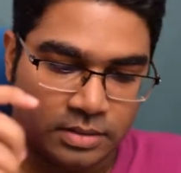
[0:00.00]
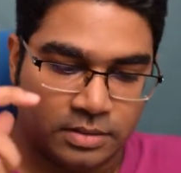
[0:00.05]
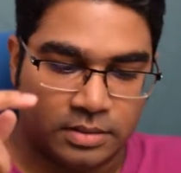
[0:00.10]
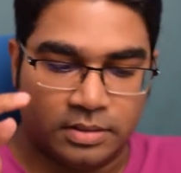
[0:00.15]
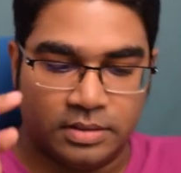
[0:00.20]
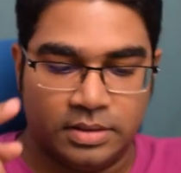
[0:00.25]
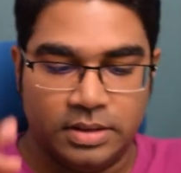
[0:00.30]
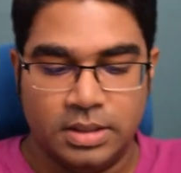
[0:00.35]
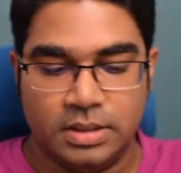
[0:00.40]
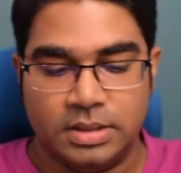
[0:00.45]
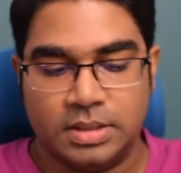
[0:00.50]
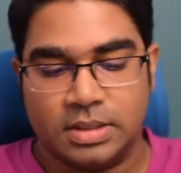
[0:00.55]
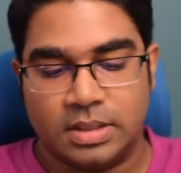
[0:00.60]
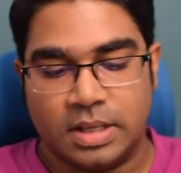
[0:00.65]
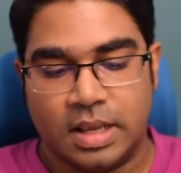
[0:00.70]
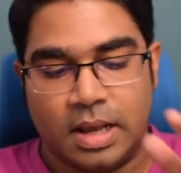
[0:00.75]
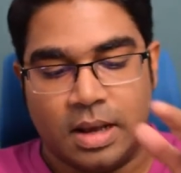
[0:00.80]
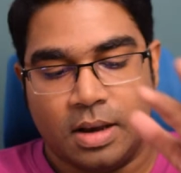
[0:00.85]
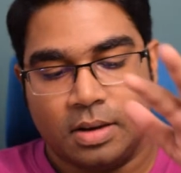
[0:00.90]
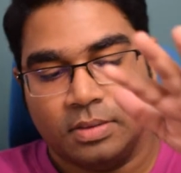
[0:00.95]
So this is
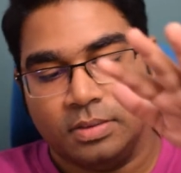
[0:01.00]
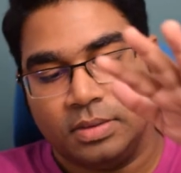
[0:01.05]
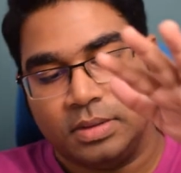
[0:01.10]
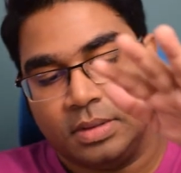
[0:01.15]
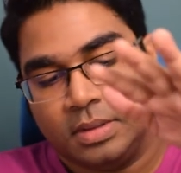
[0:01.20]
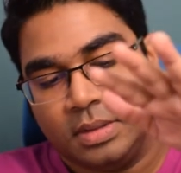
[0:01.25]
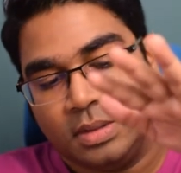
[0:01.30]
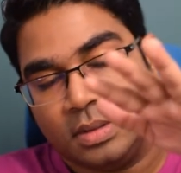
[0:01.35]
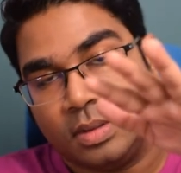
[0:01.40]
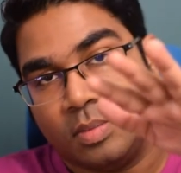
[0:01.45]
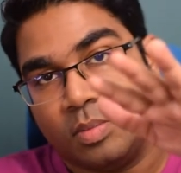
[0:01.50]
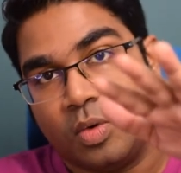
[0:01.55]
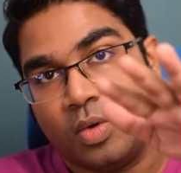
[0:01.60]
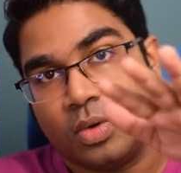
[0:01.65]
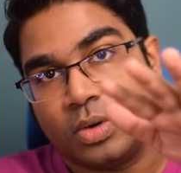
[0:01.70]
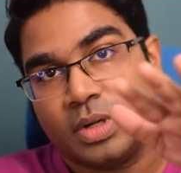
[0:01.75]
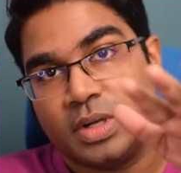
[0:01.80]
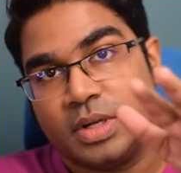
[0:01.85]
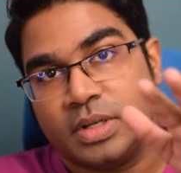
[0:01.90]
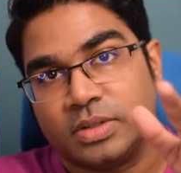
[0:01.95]
how the
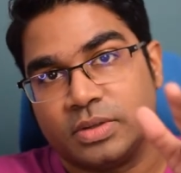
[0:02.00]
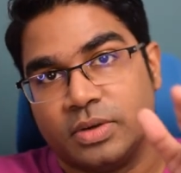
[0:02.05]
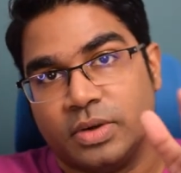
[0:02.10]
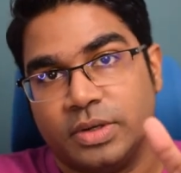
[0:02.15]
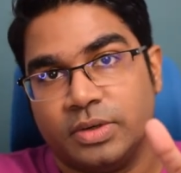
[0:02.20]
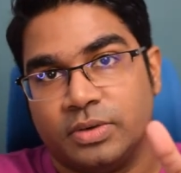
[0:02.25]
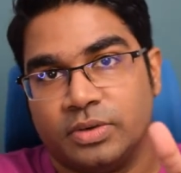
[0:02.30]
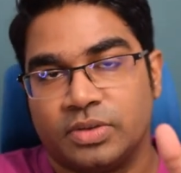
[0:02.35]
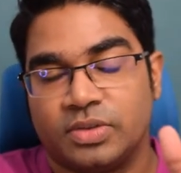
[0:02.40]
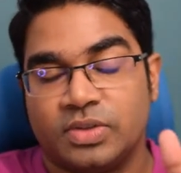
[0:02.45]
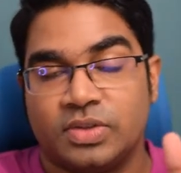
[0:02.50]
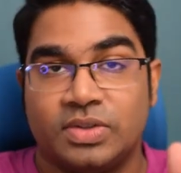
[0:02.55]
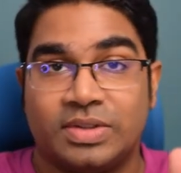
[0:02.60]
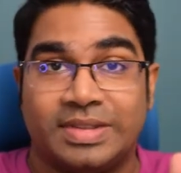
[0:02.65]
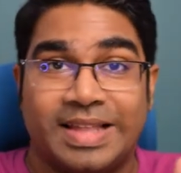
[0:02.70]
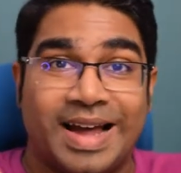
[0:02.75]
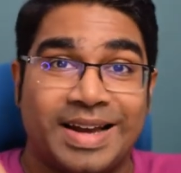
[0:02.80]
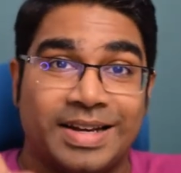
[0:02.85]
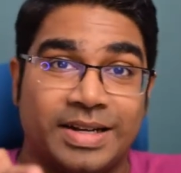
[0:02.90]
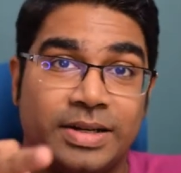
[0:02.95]
motor is going to
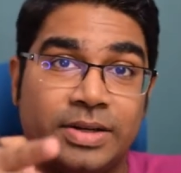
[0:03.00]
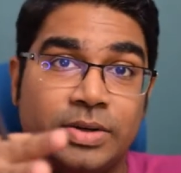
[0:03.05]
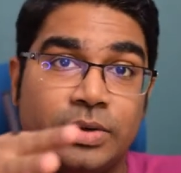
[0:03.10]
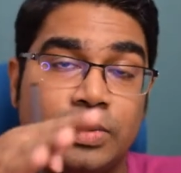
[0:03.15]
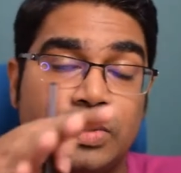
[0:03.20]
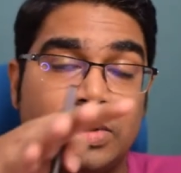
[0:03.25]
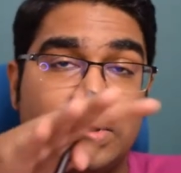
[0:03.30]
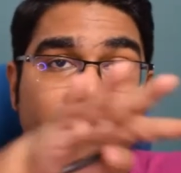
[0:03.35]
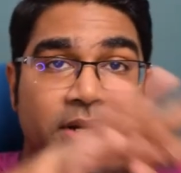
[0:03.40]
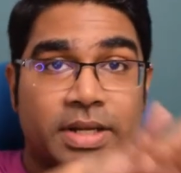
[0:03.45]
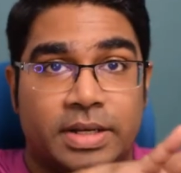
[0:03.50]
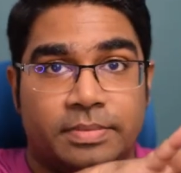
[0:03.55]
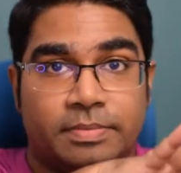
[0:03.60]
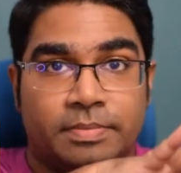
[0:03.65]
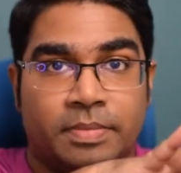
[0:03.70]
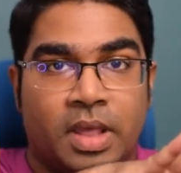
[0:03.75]
start to turn.